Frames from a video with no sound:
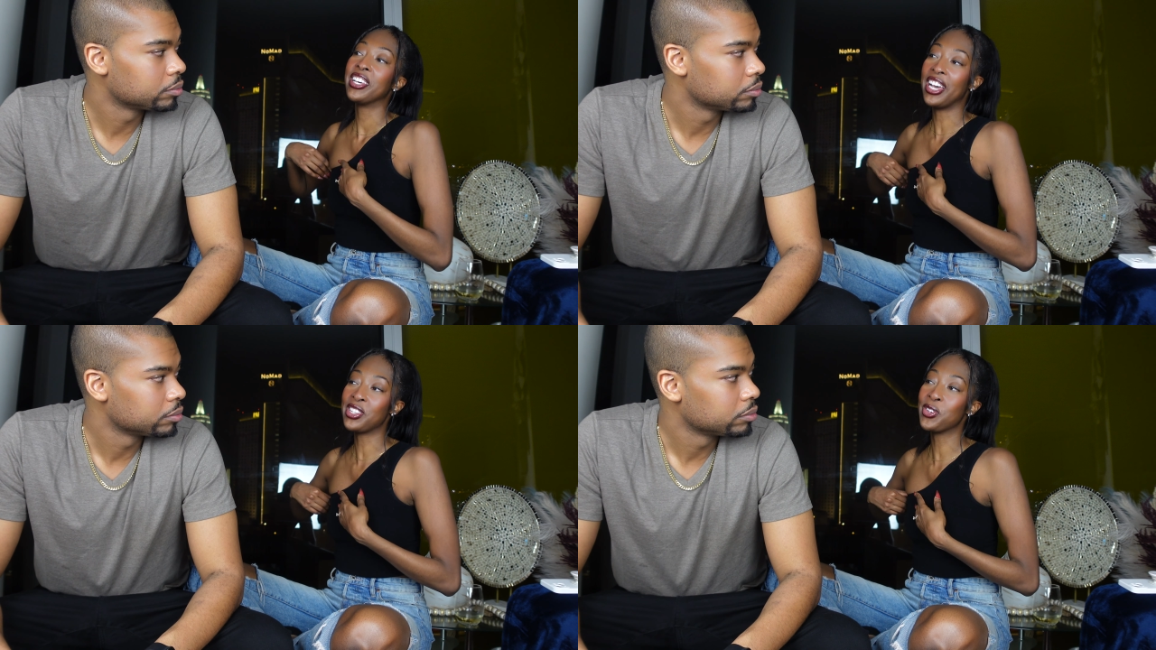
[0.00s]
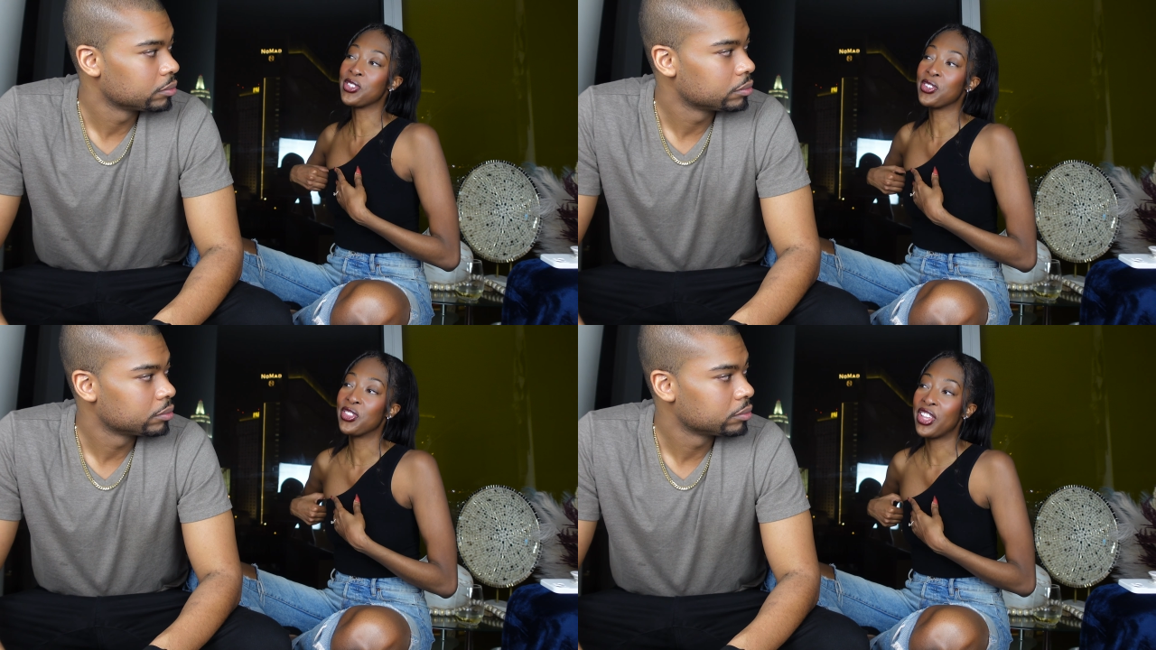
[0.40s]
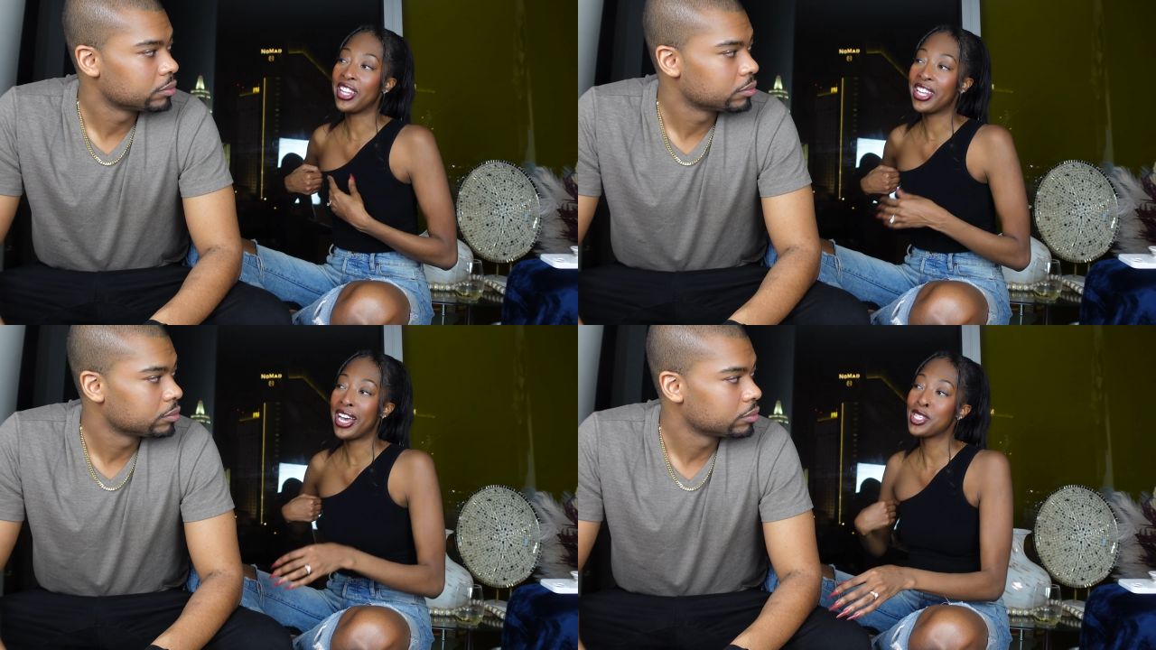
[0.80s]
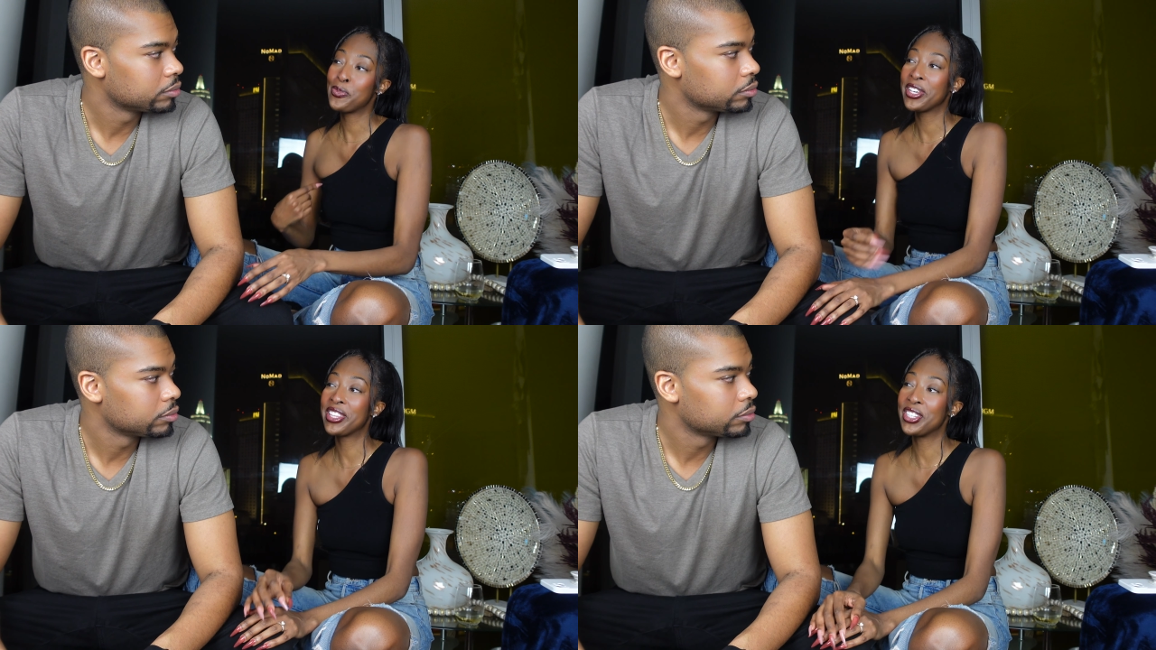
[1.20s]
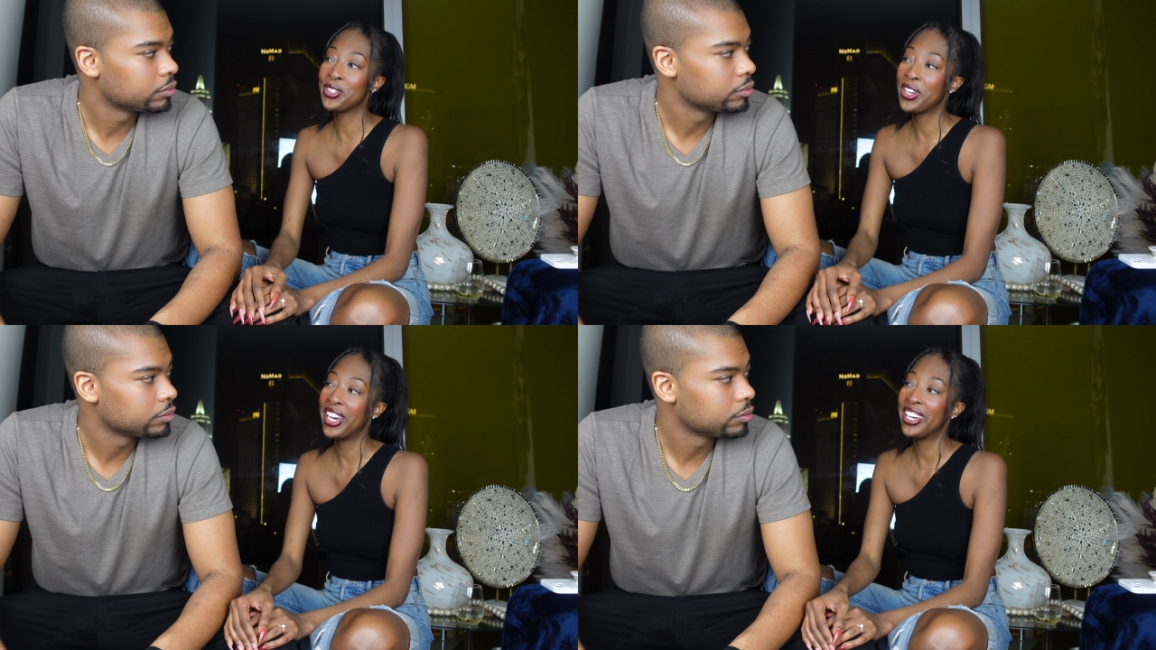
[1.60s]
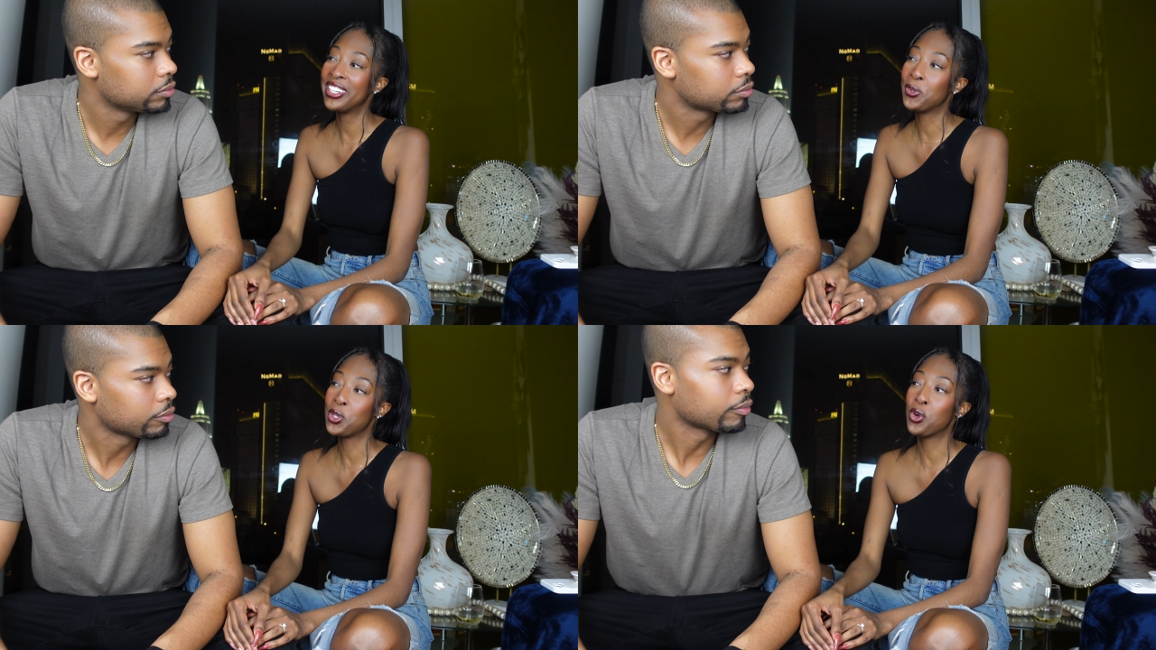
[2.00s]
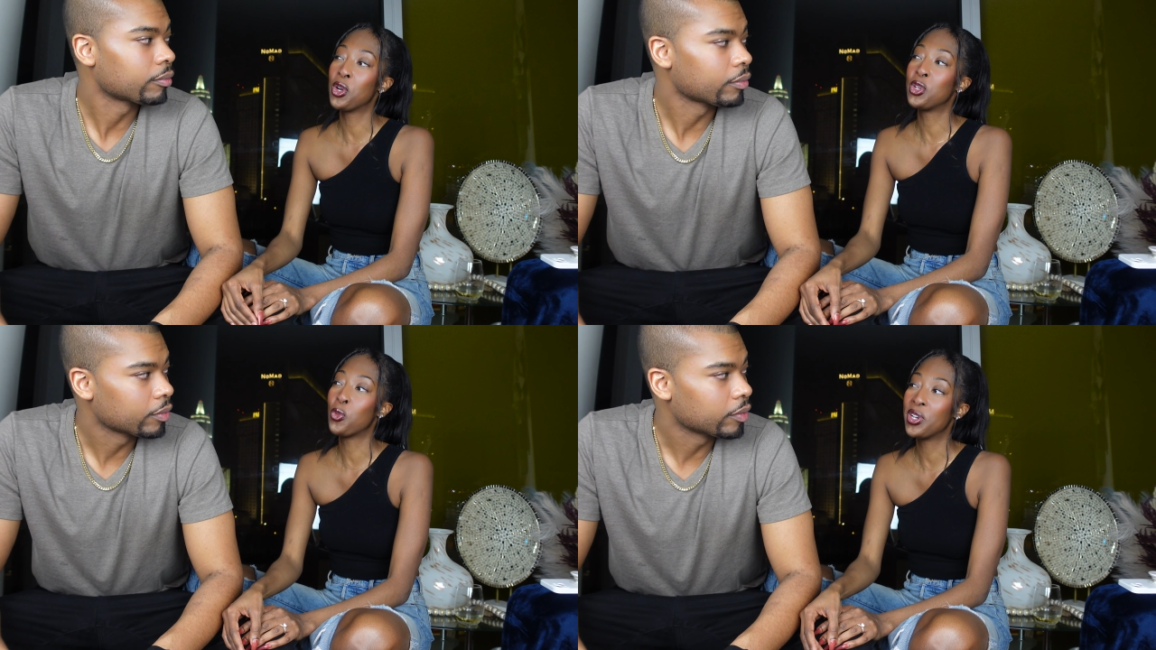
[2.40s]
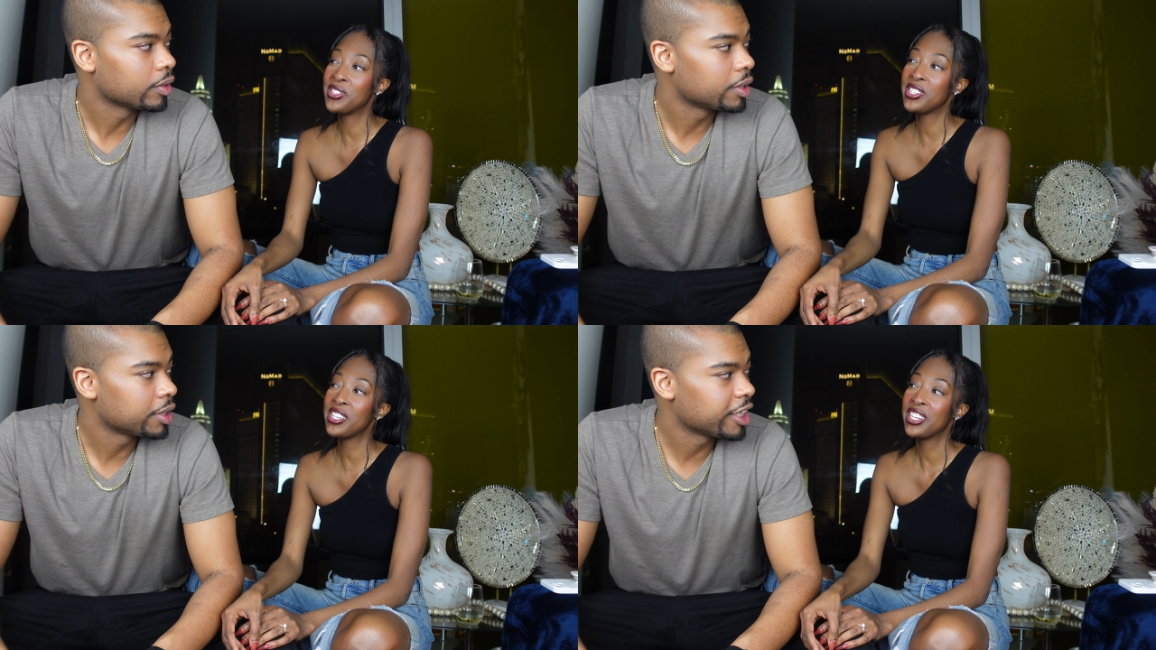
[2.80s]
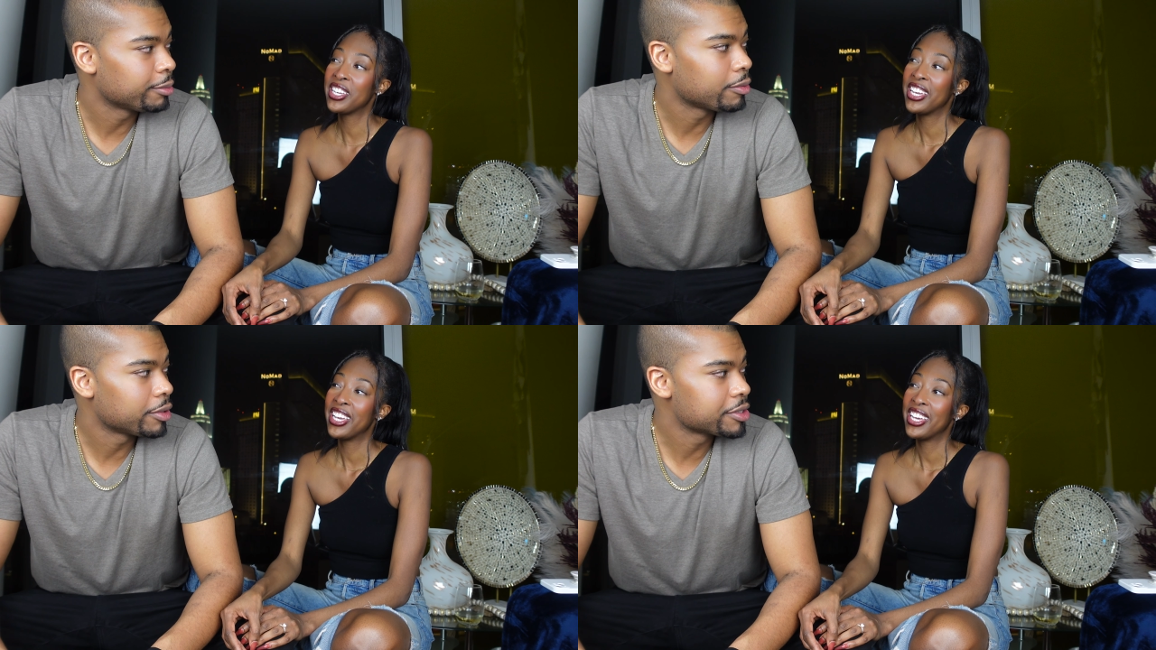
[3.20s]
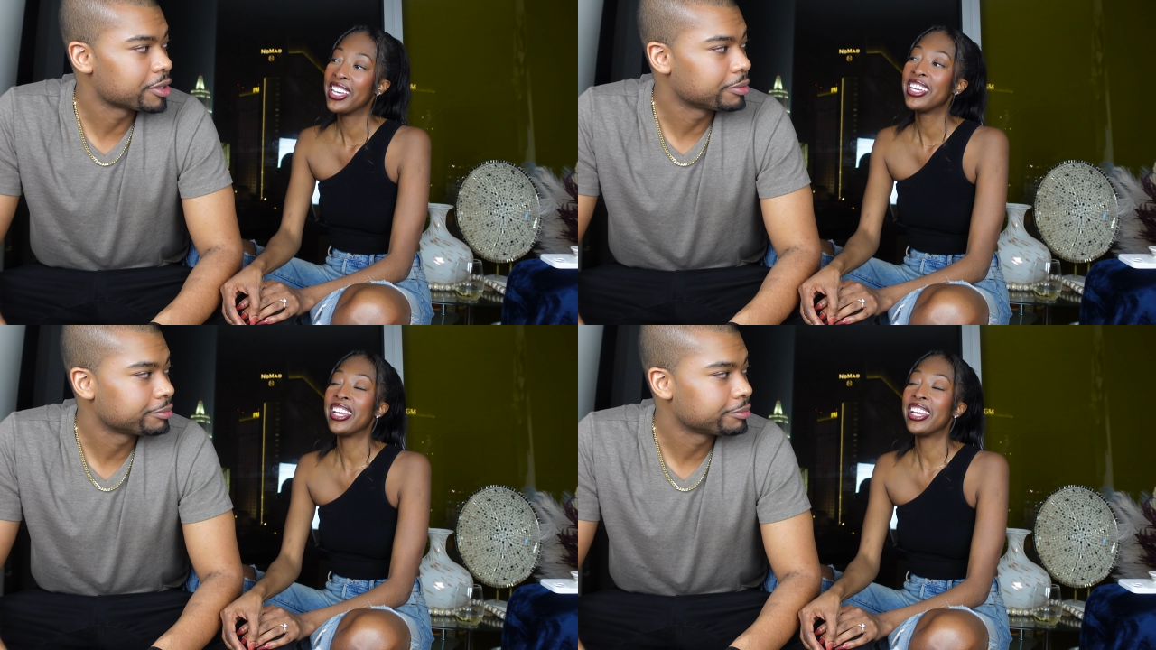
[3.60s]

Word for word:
Speaker 1: I told you that last pick that you had when you were in a onesie. Yeah, my onesie.